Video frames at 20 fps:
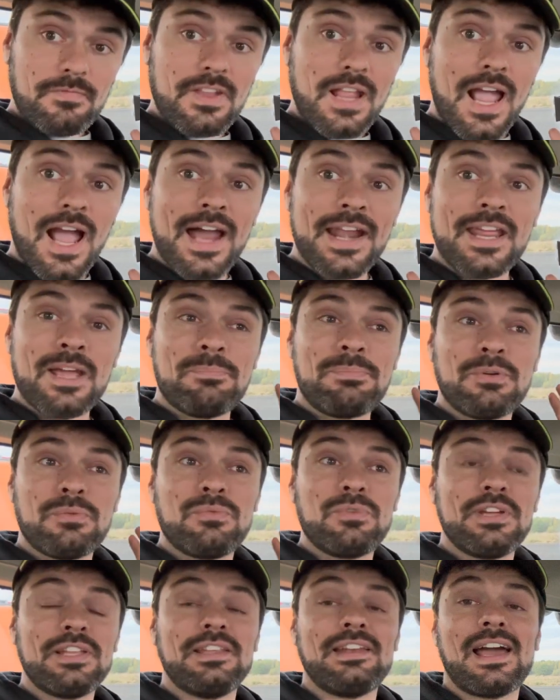and it'd be
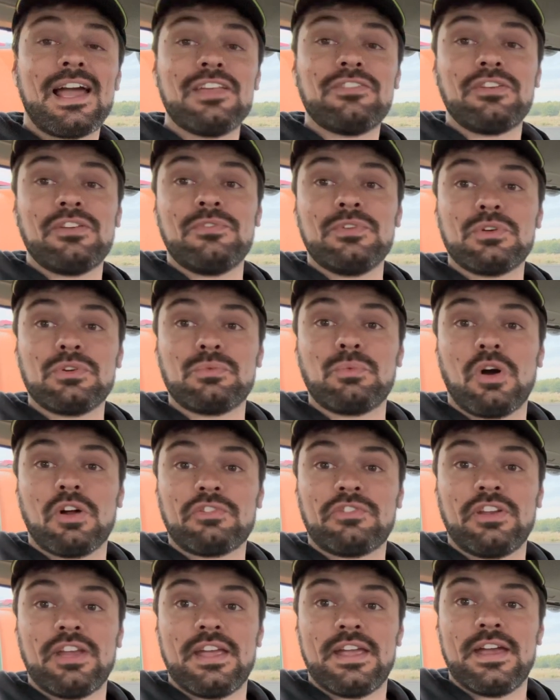really nice if you could
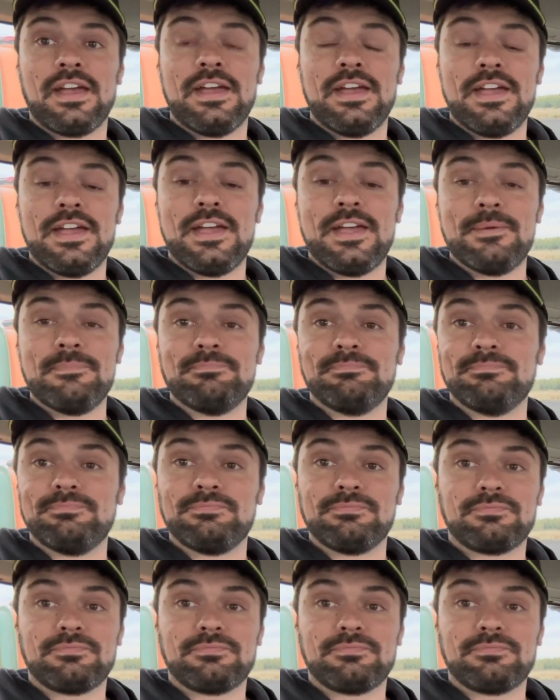watch it um,